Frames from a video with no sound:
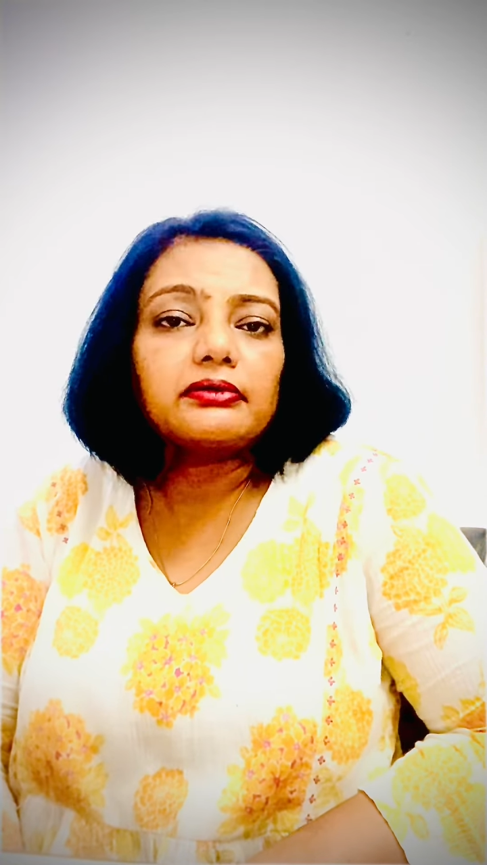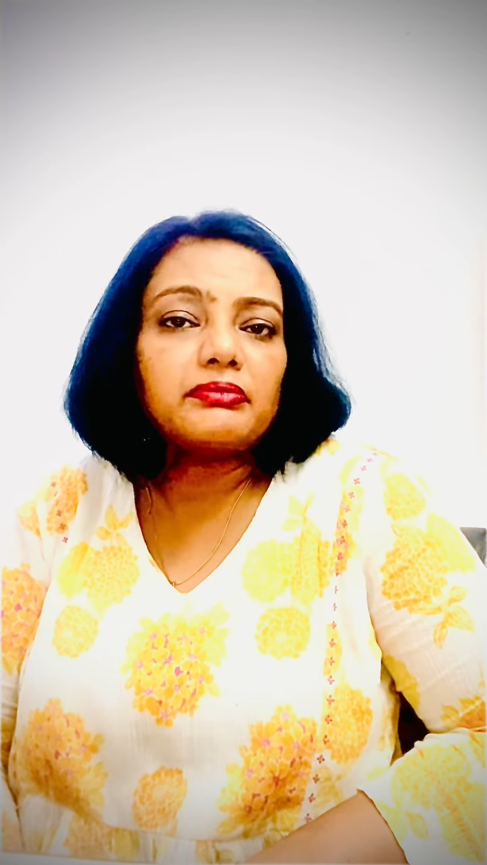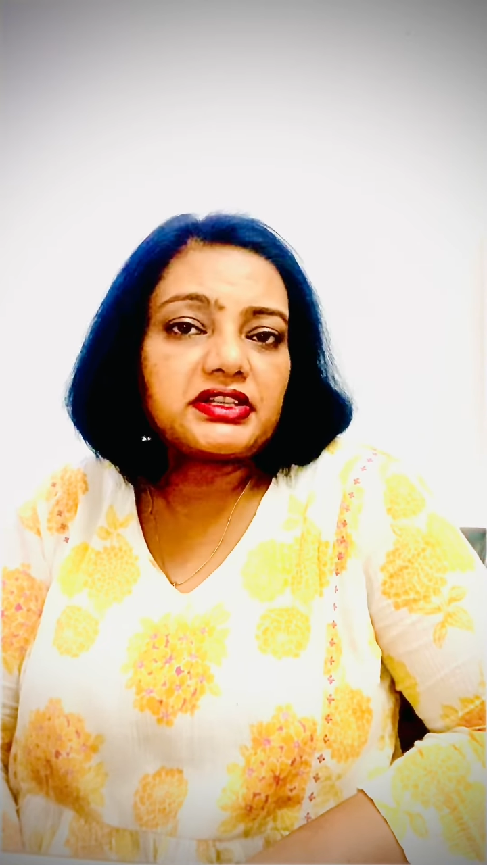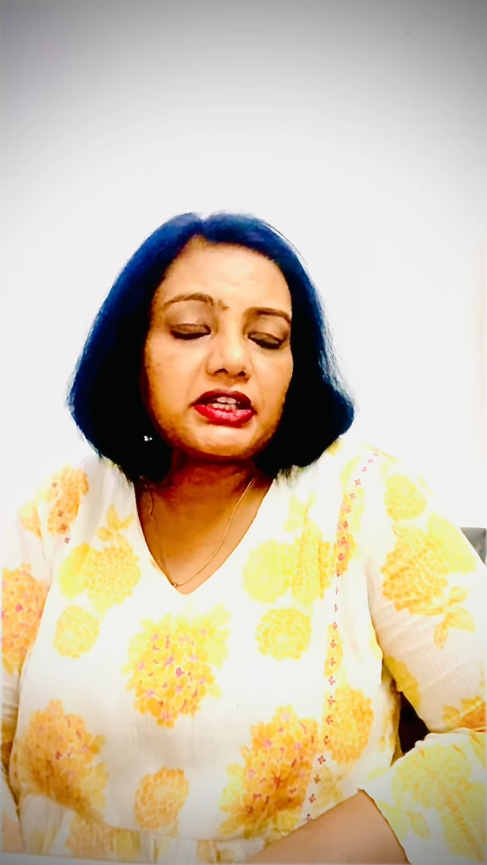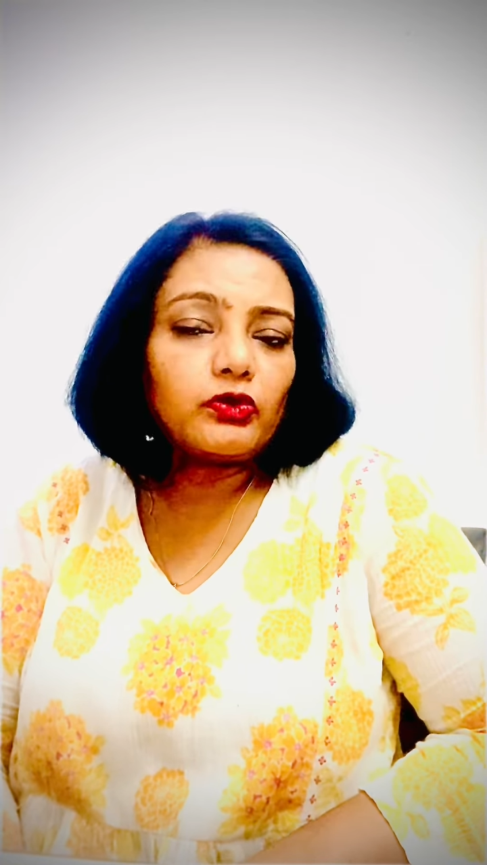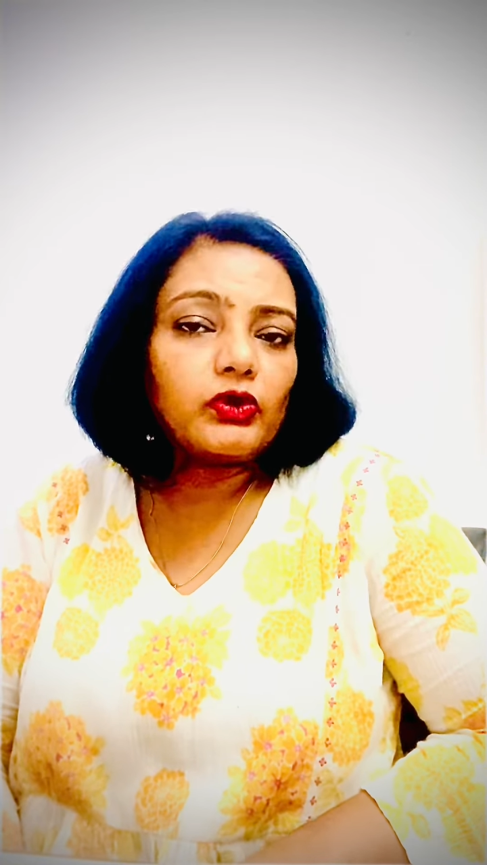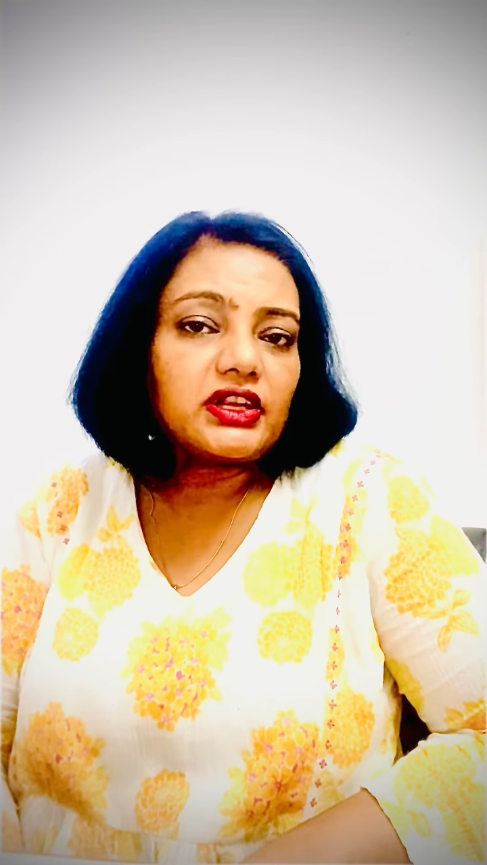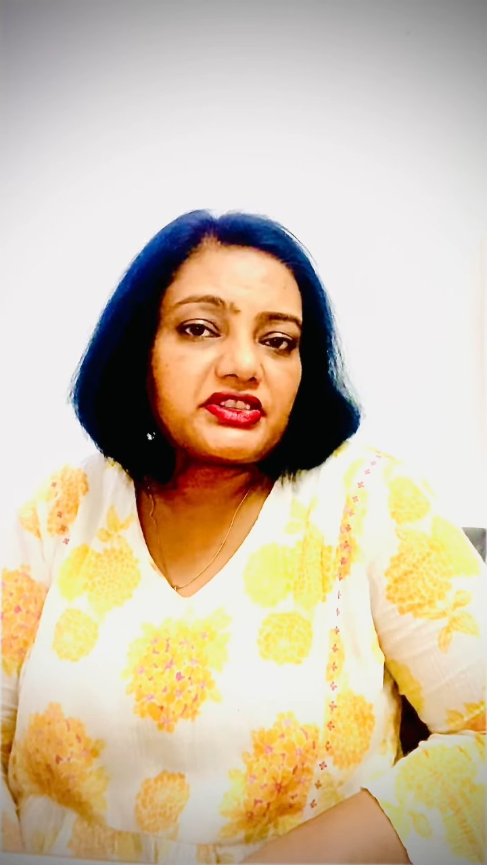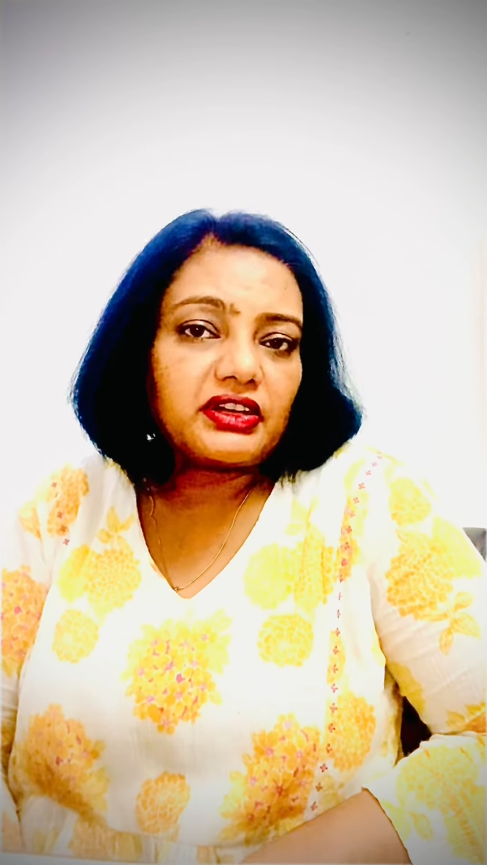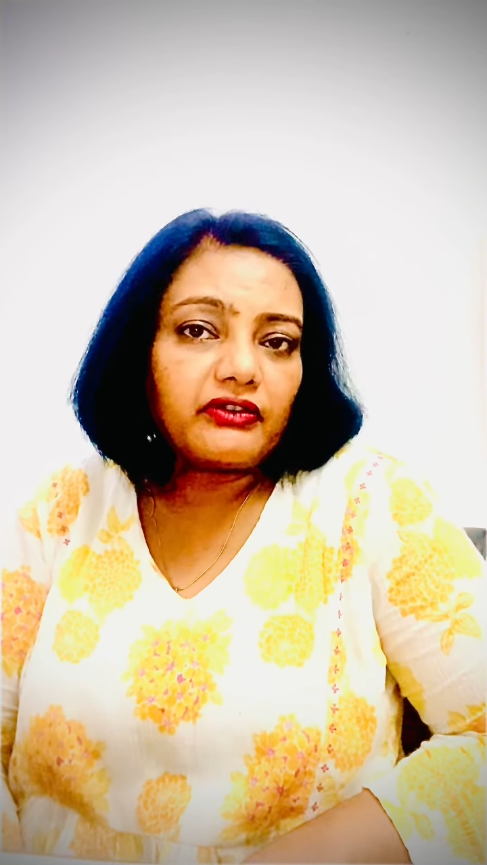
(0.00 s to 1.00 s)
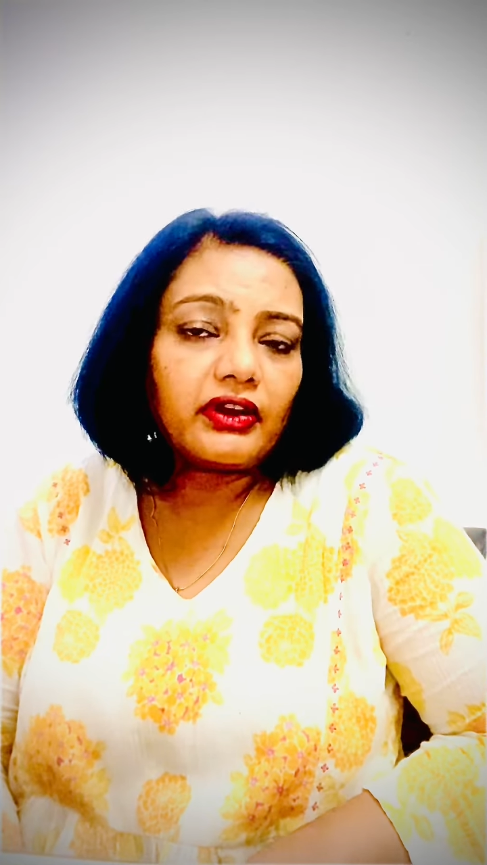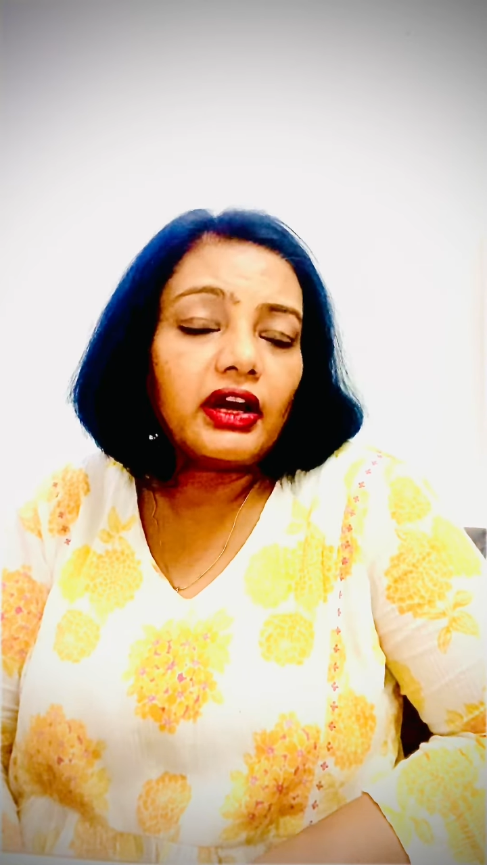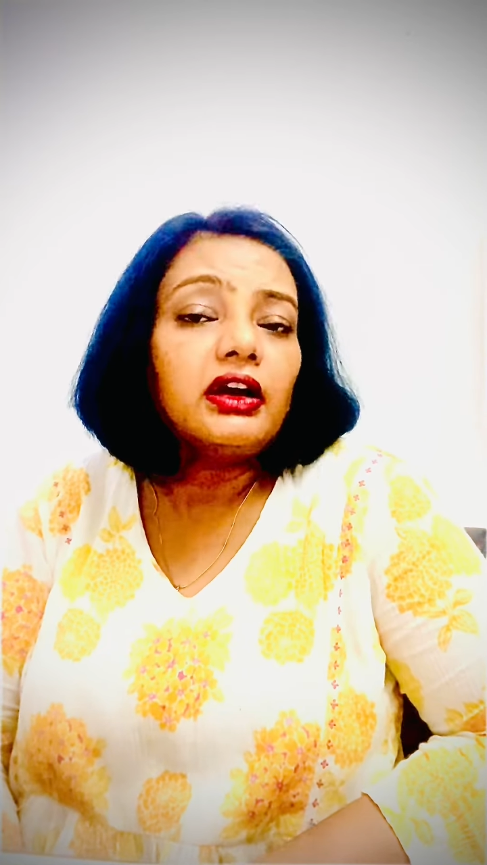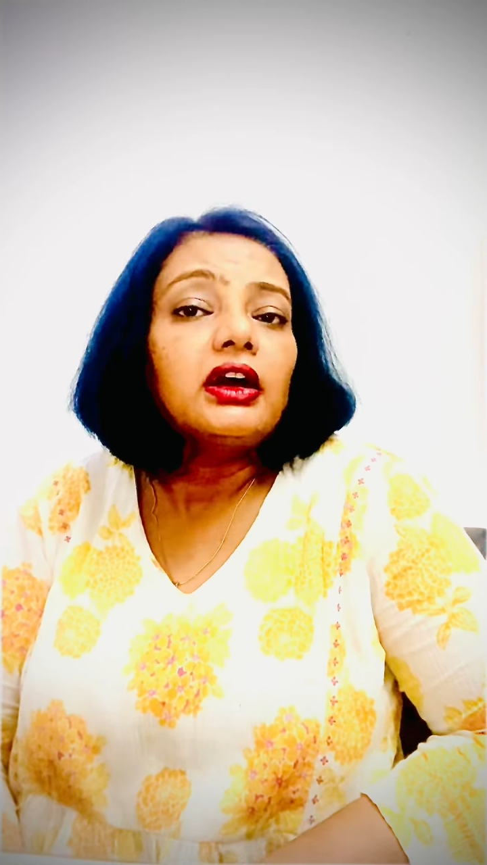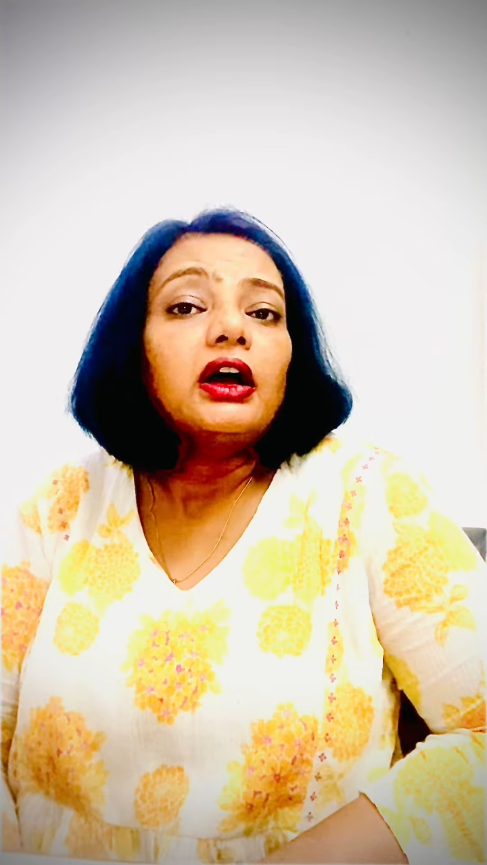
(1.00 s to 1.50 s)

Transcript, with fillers: mustard oil, etc.,